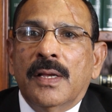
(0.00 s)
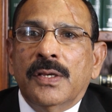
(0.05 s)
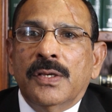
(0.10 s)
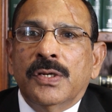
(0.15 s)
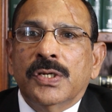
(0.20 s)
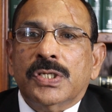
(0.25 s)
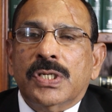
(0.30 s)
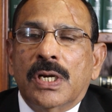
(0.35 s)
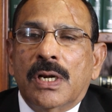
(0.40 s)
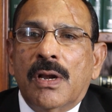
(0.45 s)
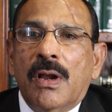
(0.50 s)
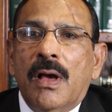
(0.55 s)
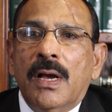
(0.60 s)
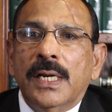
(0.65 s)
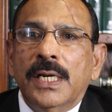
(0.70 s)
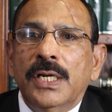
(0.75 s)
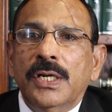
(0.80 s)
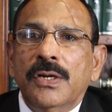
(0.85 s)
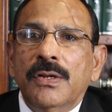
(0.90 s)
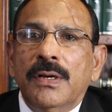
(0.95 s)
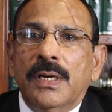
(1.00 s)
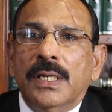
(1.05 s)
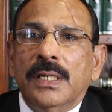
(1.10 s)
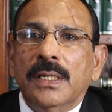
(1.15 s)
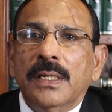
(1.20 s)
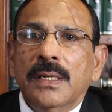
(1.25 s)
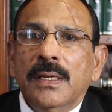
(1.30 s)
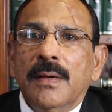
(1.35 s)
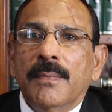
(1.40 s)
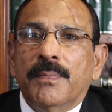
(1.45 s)
You should log into
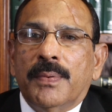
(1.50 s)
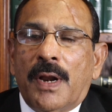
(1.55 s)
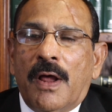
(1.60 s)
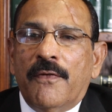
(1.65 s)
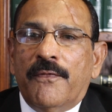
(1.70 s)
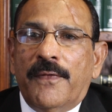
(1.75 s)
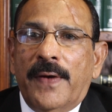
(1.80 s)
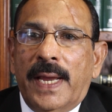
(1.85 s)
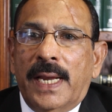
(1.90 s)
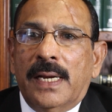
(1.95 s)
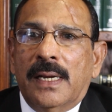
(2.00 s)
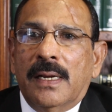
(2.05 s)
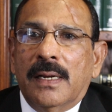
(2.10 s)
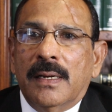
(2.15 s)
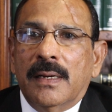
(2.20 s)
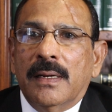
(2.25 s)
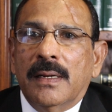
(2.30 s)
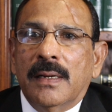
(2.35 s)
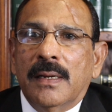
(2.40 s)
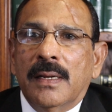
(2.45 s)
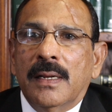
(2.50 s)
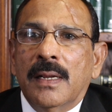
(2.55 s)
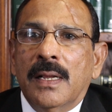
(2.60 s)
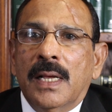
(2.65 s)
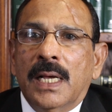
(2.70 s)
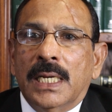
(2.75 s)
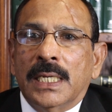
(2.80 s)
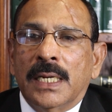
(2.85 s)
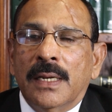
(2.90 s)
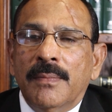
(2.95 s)
your profile.
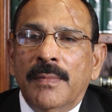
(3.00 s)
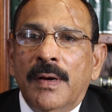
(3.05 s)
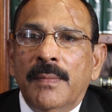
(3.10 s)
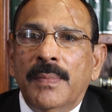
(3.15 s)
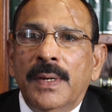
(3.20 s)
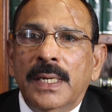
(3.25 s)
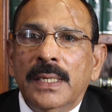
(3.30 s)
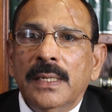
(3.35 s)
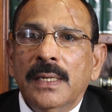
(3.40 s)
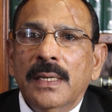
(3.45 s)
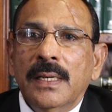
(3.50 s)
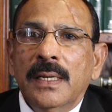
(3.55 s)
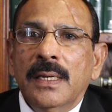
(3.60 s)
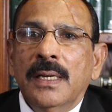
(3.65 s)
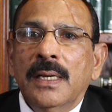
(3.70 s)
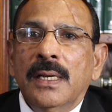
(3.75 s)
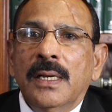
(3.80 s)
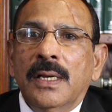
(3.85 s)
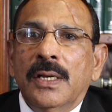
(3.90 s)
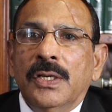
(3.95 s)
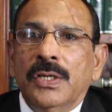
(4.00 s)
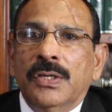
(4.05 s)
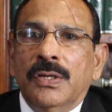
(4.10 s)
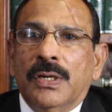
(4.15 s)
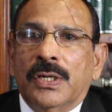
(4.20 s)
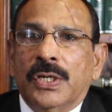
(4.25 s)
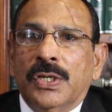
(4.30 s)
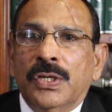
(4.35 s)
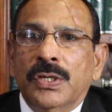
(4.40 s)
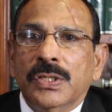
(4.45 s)
Remember,
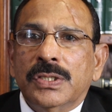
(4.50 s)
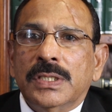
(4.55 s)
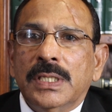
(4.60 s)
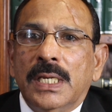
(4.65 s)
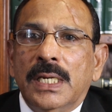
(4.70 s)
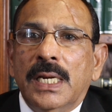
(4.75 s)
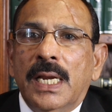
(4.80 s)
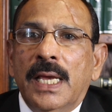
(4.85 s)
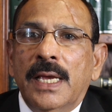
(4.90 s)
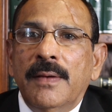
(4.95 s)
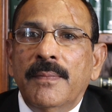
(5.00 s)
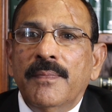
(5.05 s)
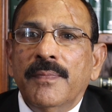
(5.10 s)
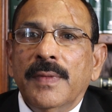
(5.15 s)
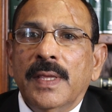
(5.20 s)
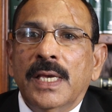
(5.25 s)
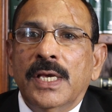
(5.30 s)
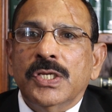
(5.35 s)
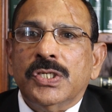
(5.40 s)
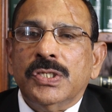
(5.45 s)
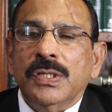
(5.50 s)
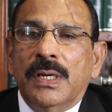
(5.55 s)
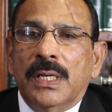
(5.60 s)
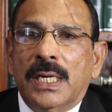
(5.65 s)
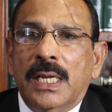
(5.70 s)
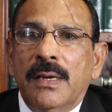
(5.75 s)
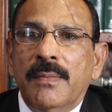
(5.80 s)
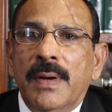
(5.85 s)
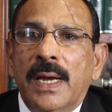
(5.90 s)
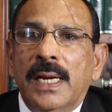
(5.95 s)
your username is your
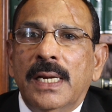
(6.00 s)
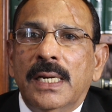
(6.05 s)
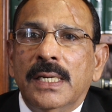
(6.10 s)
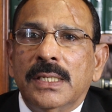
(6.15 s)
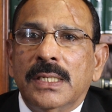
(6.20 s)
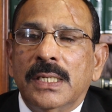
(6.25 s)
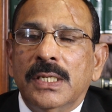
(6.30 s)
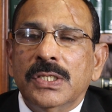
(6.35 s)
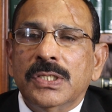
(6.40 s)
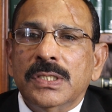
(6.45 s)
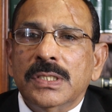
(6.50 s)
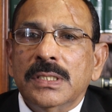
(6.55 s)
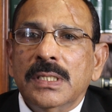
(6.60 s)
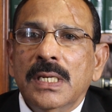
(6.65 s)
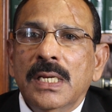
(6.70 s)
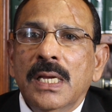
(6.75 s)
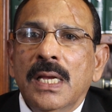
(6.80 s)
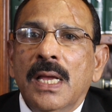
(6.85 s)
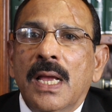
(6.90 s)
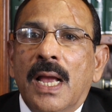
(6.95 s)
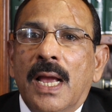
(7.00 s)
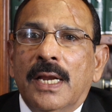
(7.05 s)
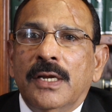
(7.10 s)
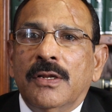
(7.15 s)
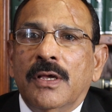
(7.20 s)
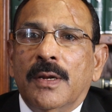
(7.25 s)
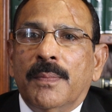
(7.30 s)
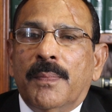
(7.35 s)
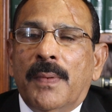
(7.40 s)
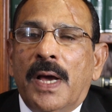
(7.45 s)
email address and
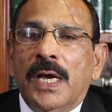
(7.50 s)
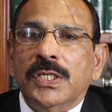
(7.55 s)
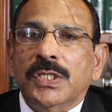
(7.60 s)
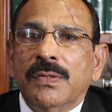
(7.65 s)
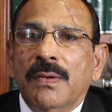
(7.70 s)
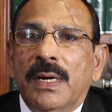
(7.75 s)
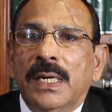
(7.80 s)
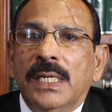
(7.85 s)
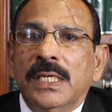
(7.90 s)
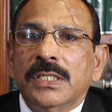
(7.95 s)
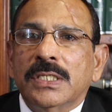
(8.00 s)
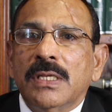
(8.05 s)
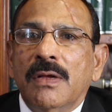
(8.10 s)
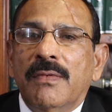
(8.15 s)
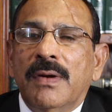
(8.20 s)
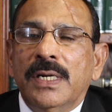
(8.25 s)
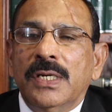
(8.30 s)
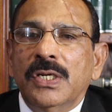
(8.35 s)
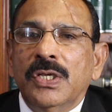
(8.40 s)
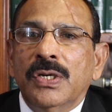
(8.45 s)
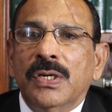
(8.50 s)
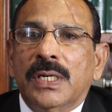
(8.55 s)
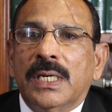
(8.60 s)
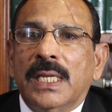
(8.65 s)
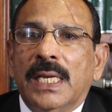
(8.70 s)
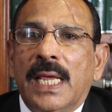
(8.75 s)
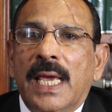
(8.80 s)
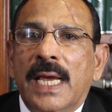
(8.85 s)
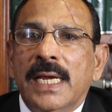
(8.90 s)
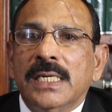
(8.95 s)
your password is the one you
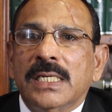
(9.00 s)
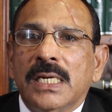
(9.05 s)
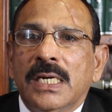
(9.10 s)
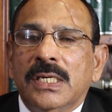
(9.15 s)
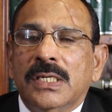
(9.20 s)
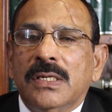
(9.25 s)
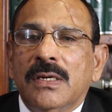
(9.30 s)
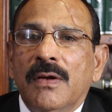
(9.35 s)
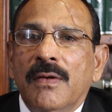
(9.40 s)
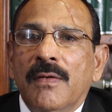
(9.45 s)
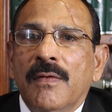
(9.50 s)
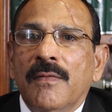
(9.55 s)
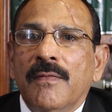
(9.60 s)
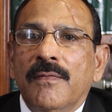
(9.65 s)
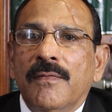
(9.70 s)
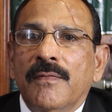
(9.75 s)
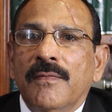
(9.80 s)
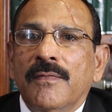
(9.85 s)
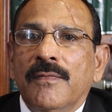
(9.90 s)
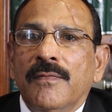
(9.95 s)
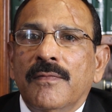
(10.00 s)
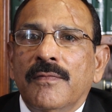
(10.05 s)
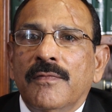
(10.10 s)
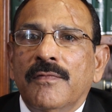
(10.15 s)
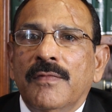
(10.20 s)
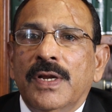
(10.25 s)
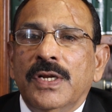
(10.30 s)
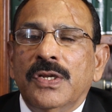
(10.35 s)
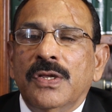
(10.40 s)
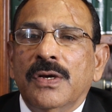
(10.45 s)
created
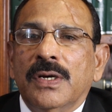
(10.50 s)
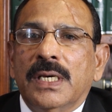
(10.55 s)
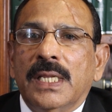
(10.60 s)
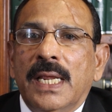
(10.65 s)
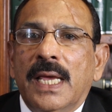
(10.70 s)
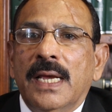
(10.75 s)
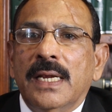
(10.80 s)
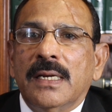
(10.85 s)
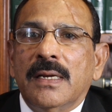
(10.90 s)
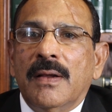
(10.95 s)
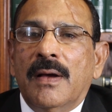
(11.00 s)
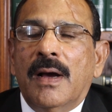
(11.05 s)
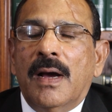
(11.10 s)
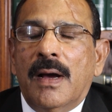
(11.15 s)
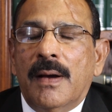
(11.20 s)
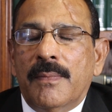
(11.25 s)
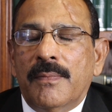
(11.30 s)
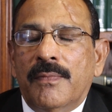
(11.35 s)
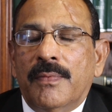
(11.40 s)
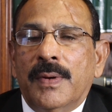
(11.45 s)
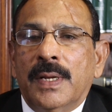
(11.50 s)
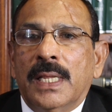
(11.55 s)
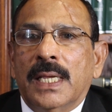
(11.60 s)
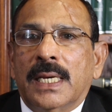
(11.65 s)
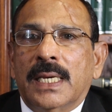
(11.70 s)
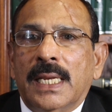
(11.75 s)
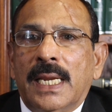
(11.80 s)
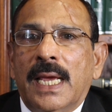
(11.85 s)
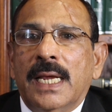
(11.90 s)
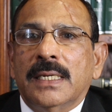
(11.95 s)
when you created
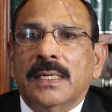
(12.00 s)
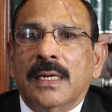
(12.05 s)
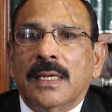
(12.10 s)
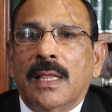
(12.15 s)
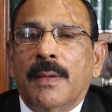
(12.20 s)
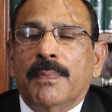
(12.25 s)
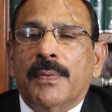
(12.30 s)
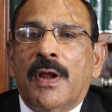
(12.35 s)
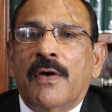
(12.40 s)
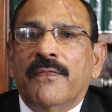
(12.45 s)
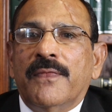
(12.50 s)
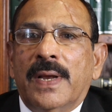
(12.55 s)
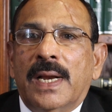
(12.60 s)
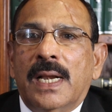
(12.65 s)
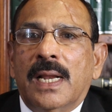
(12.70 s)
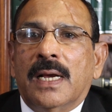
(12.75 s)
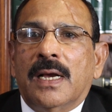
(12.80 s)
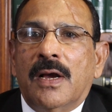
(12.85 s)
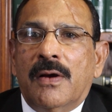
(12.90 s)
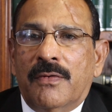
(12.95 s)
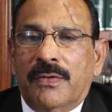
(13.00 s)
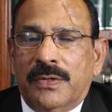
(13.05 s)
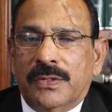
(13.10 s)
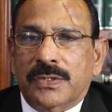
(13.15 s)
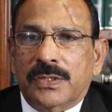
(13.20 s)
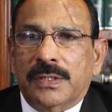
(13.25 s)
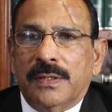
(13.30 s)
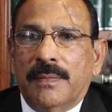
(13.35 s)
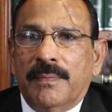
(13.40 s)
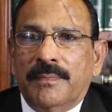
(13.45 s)
the profile
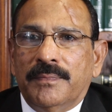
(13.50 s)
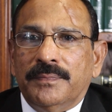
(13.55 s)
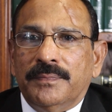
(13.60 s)
account.